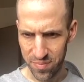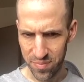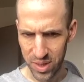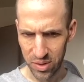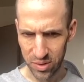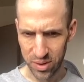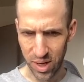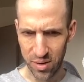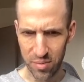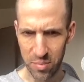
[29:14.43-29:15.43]
This looks
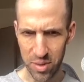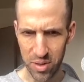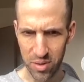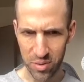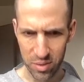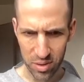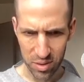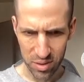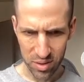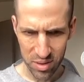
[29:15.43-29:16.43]
kind of familiar. Who's this?